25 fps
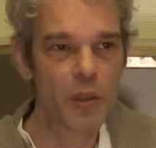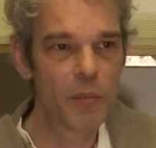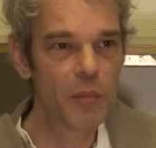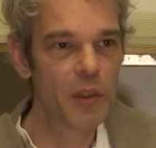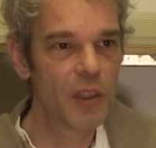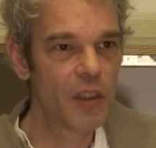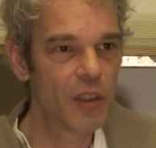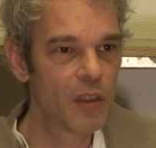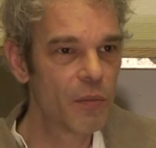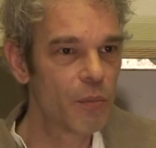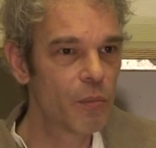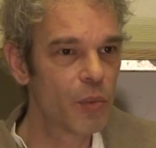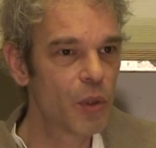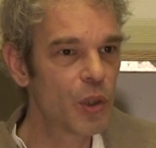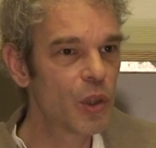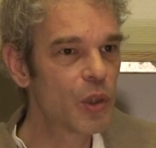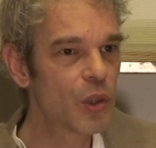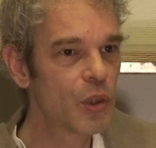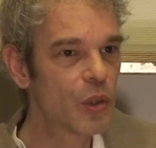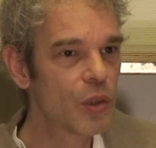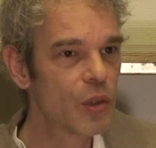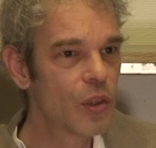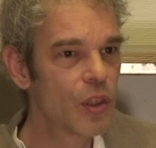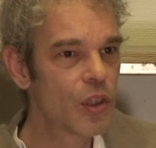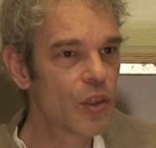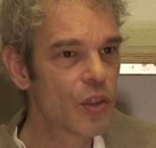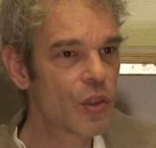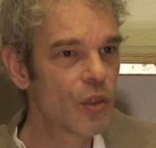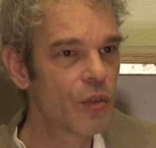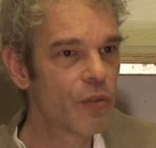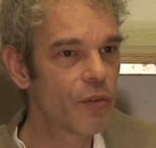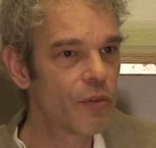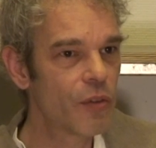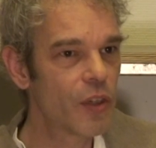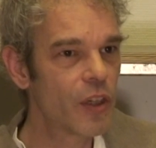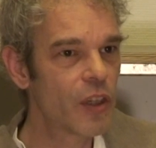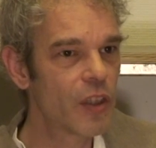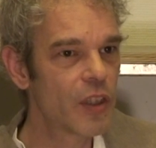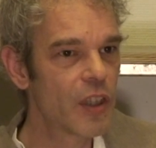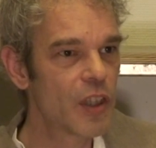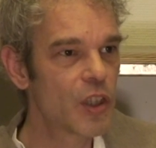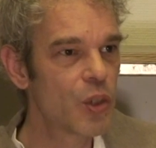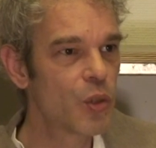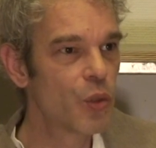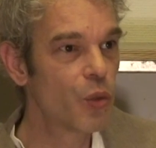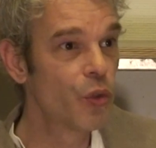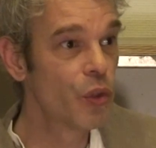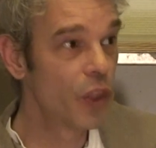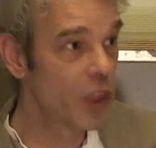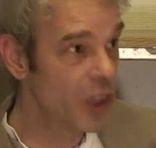be important insofar
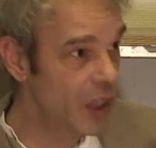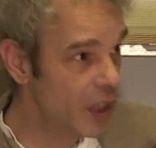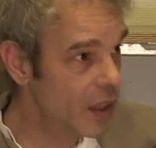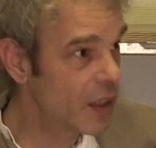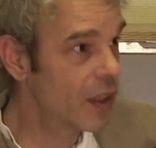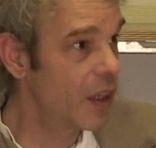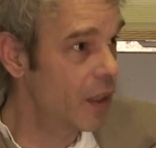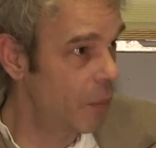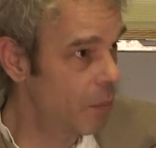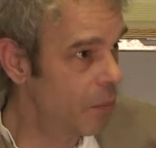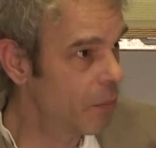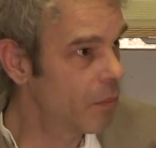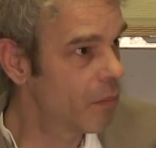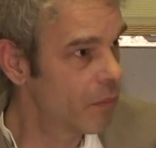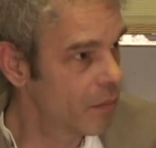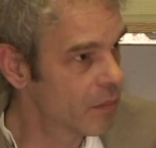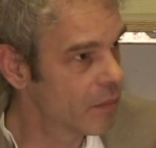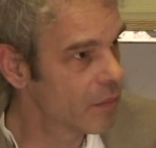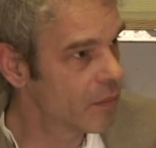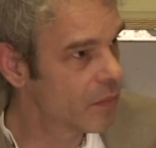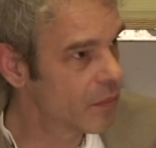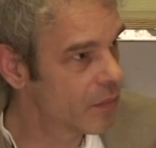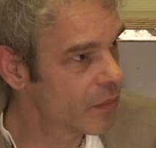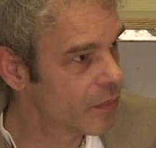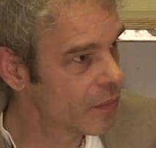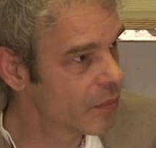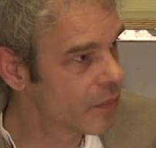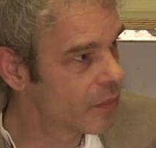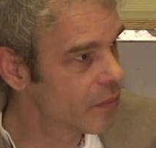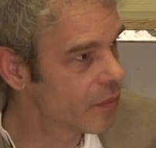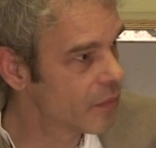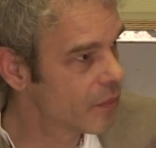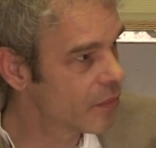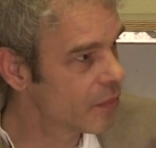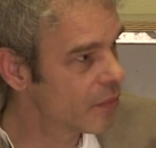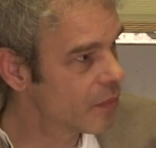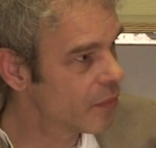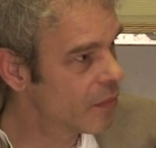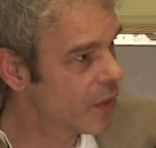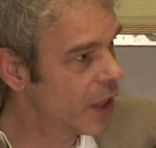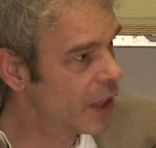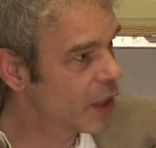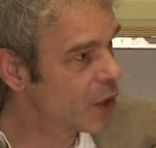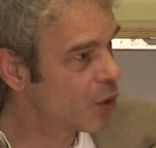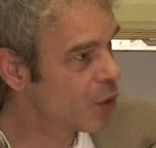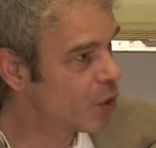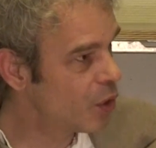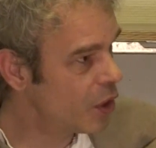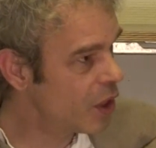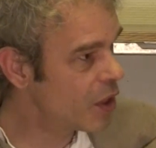as you need them.
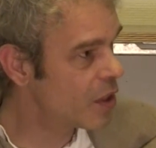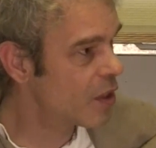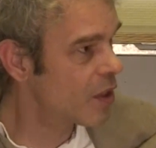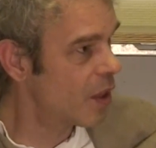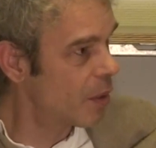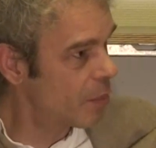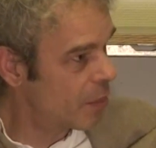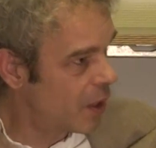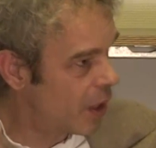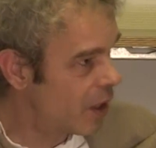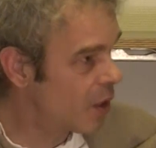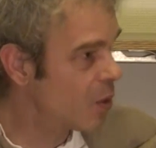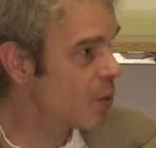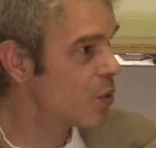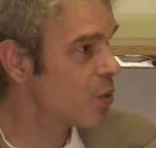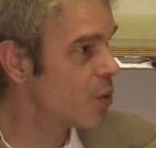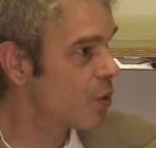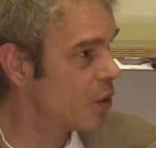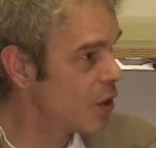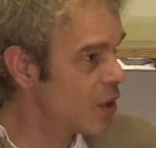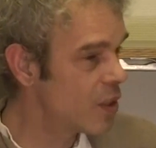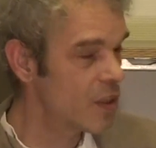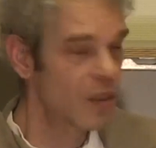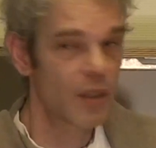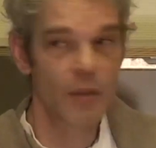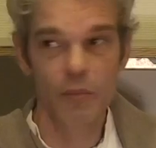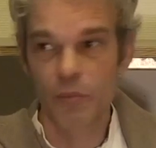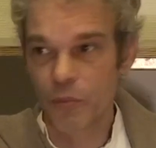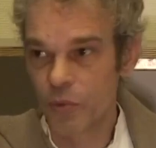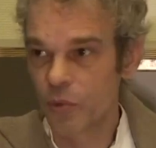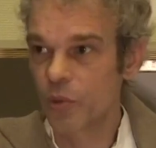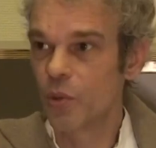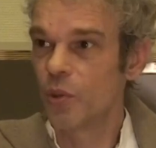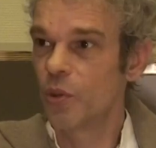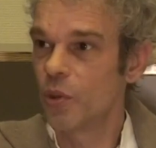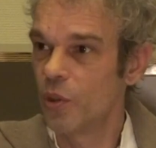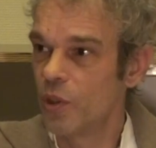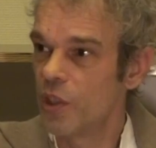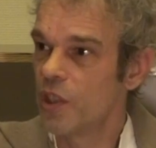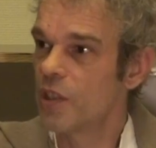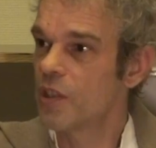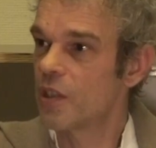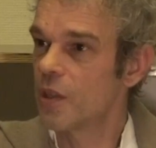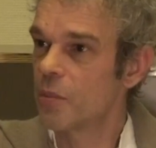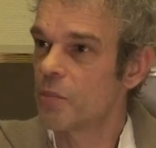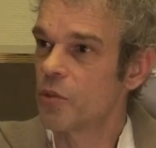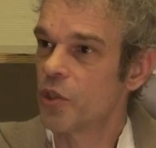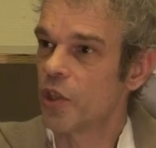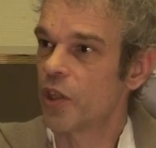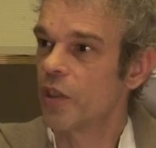Like you need some house, you need some food, you need
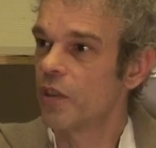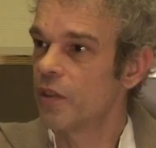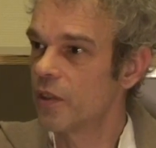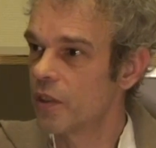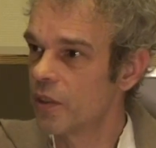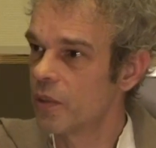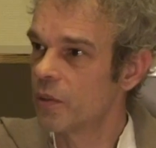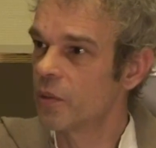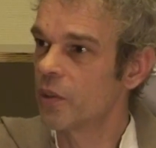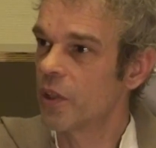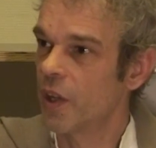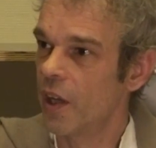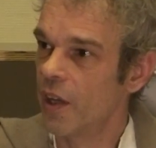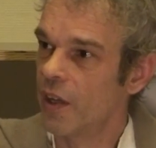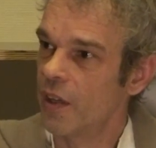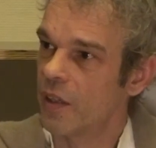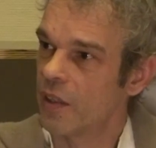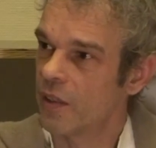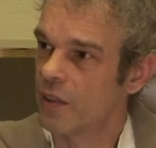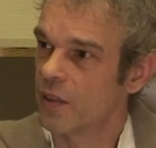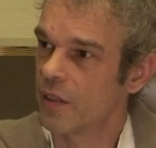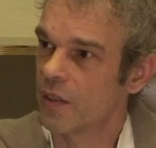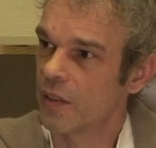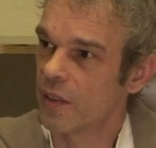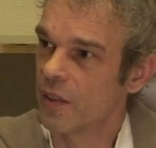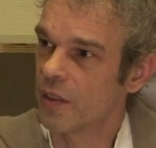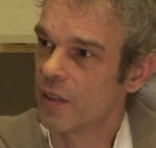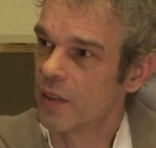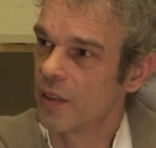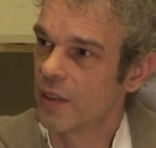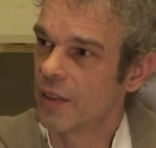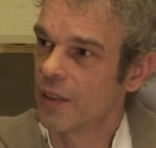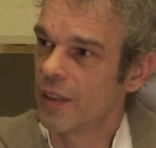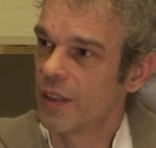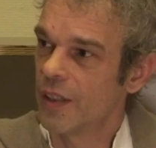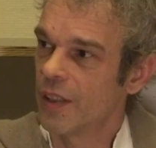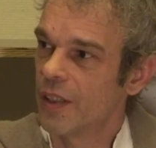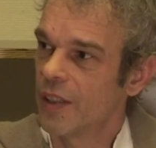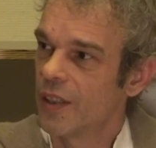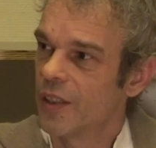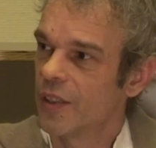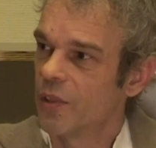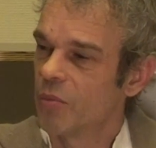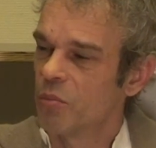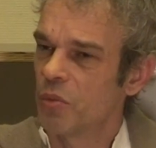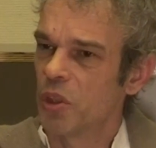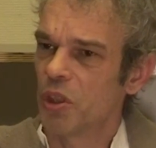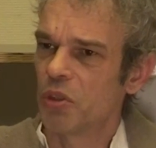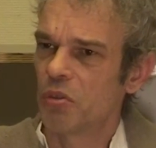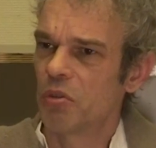some shelter, okay?
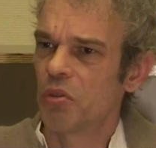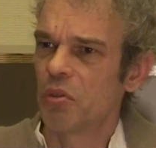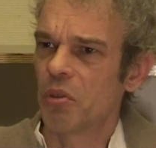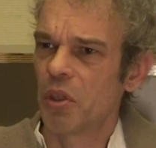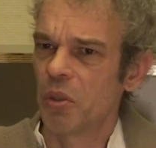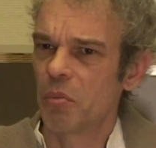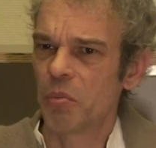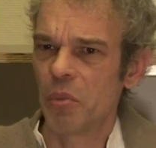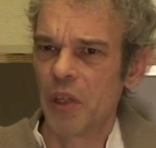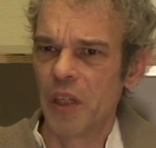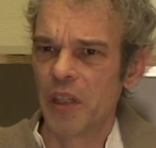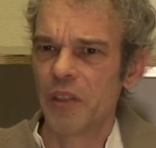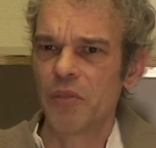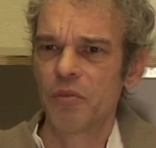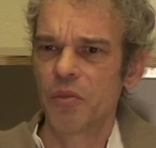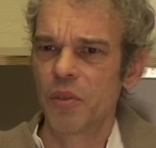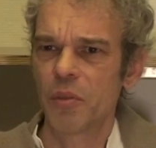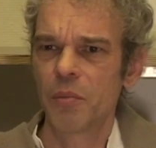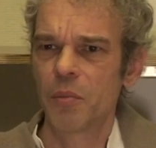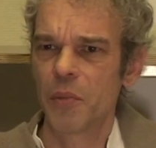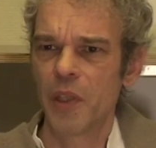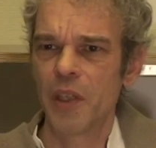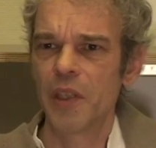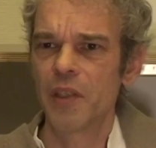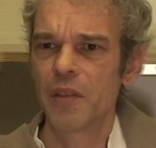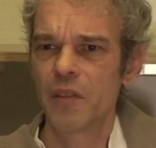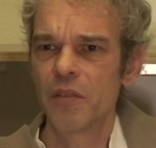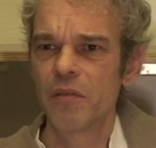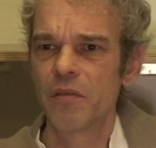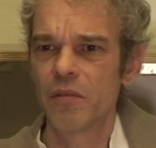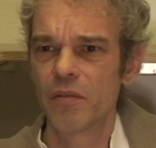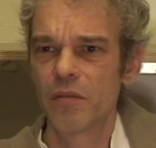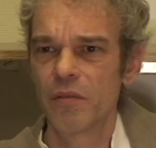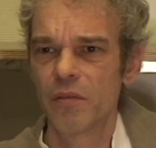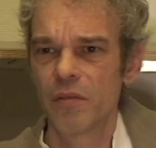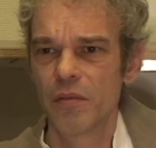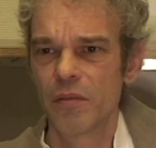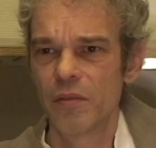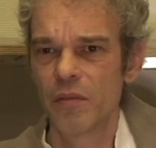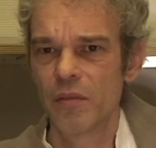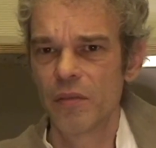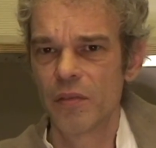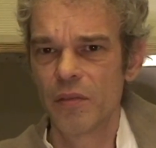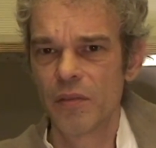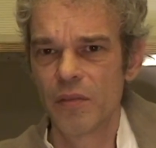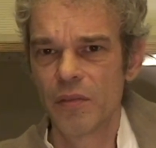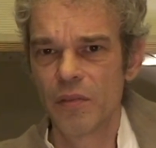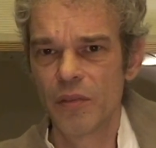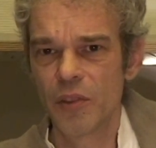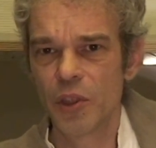But apart from that,
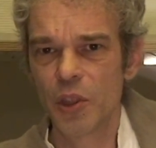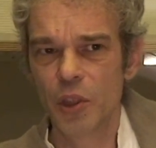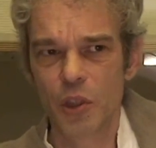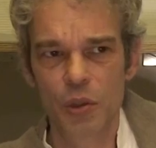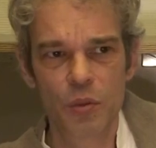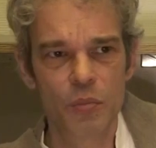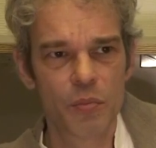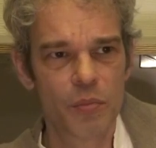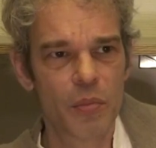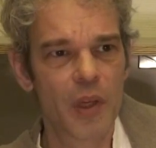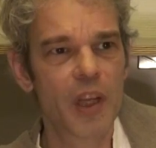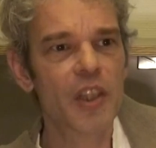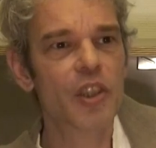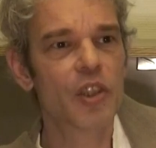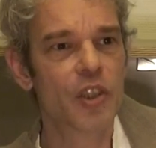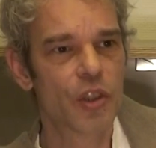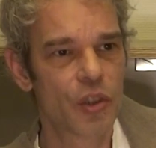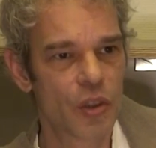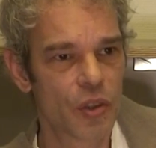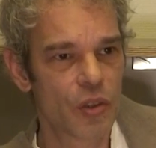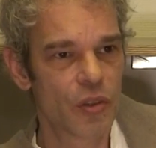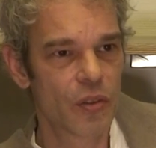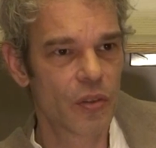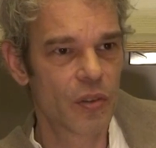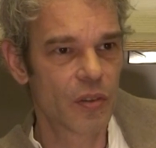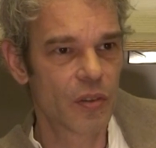not much.